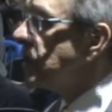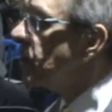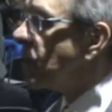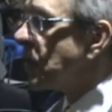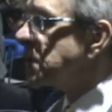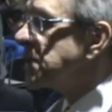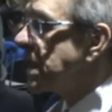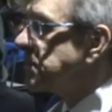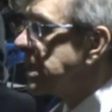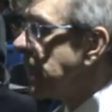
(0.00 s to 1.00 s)
New
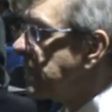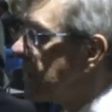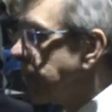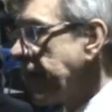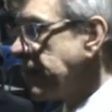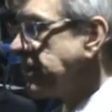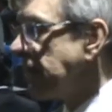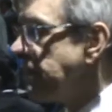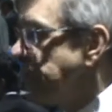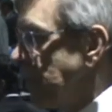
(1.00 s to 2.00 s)
concepts like the
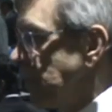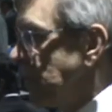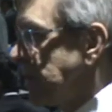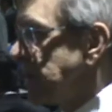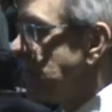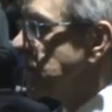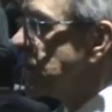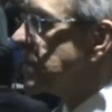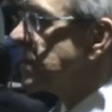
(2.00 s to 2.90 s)
planetary boundaries, which